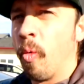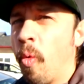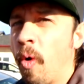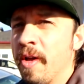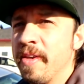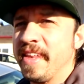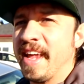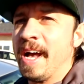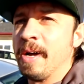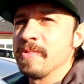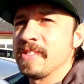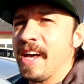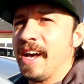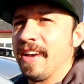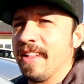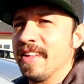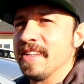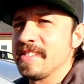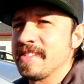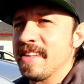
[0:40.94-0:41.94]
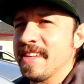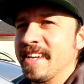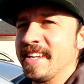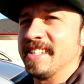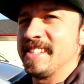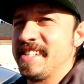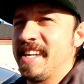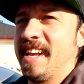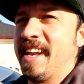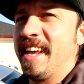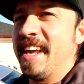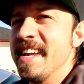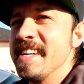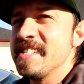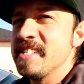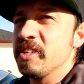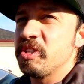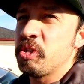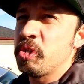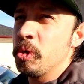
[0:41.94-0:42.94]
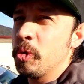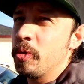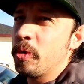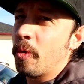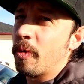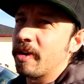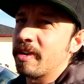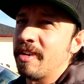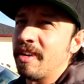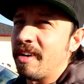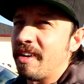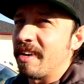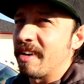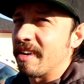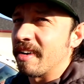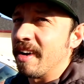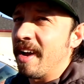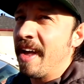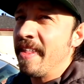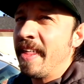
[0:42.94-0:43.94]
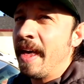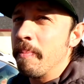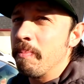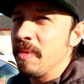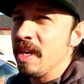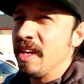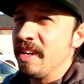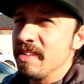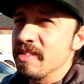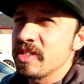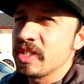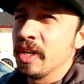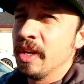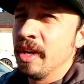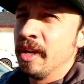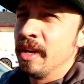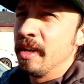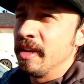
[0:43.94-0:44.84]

One downside of this thing is it is a two-door car, and that means